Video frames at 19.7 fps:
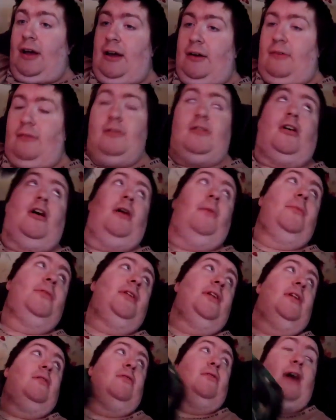What time is it?
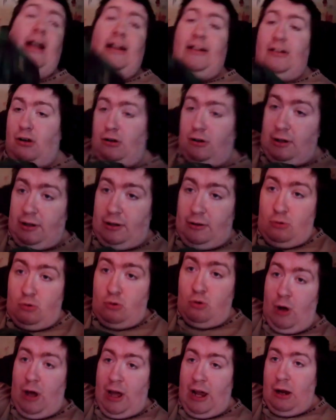Oh, 8 o'clock. Oh,
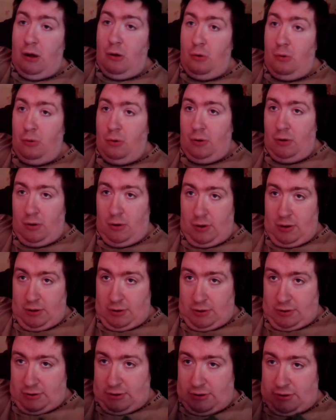hello.
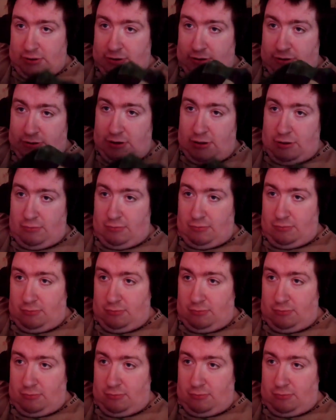So,